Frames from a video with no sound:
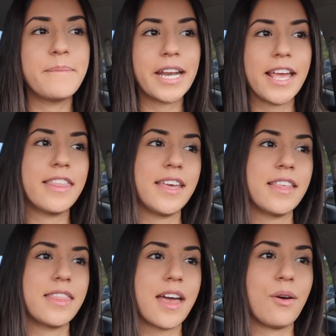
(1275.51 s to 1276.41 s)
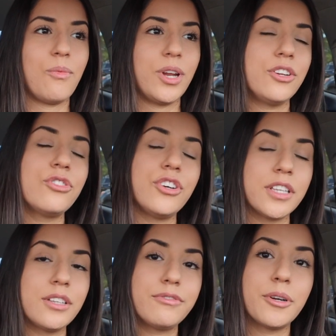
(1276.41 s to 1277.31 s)
but I think that when you're
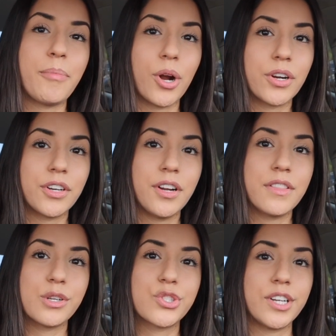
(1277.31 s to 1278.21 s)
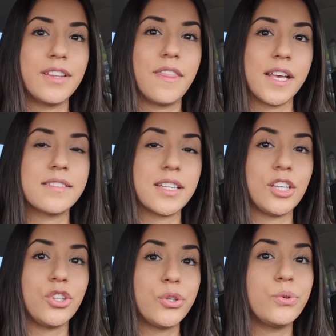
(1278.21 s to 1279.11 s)
looking for a partner, there's certain things that
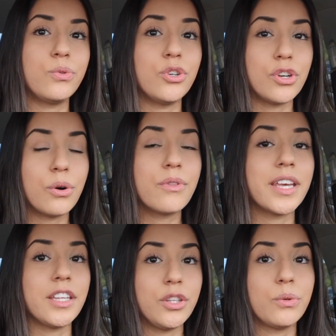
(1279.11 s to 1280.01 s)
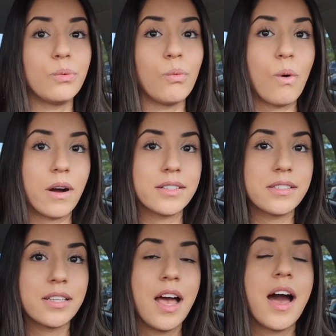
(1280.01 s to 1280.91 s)
you know that you
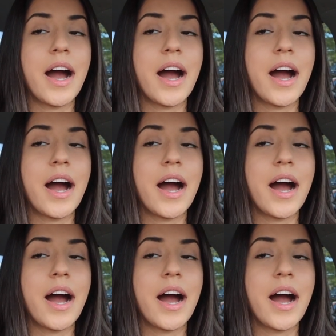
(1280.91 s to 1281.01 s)
want.